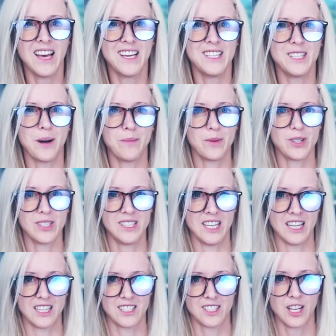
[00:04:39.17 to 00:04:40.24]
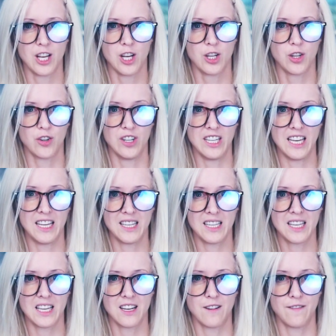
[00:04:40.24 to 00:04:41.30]
Number 6,
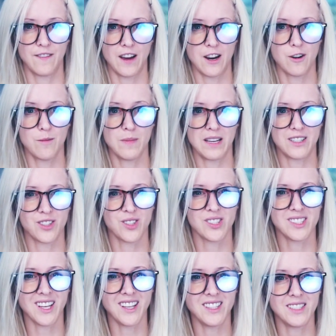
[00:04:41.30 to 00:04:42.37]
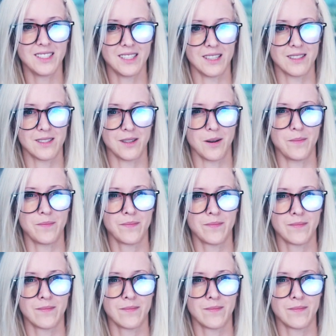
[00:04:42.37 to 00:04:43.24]
creating an environmental sun system.